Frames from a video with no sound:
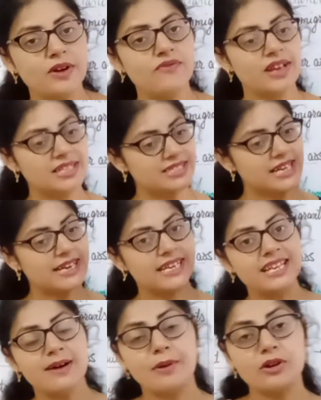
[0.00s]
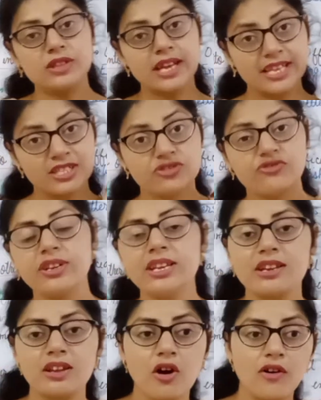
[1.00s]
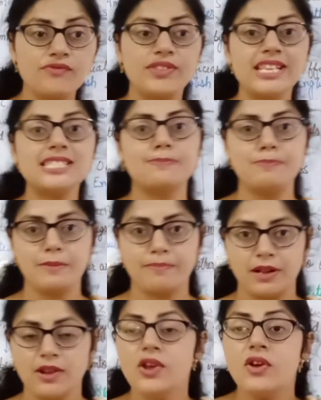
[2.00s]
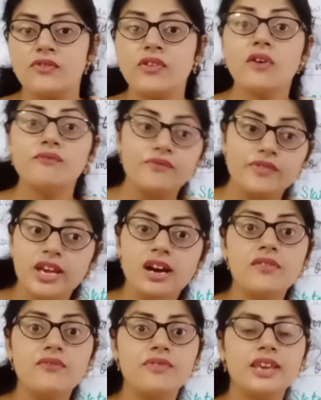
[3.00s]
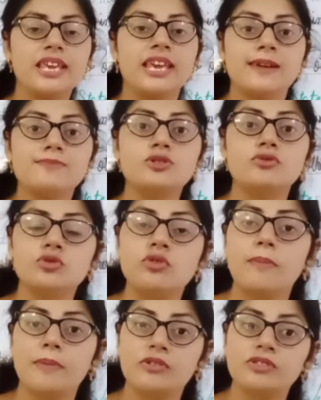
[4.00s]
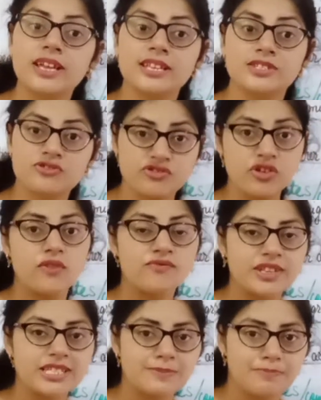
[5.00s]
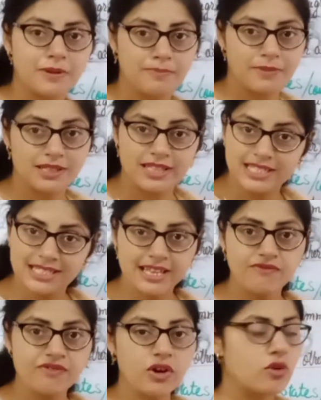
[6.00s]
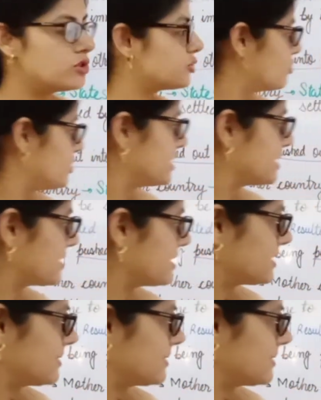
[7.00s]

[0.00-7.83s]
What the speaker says: we are studying about the history of these people. From where we came to know about the history of these people. This thing we also discussed.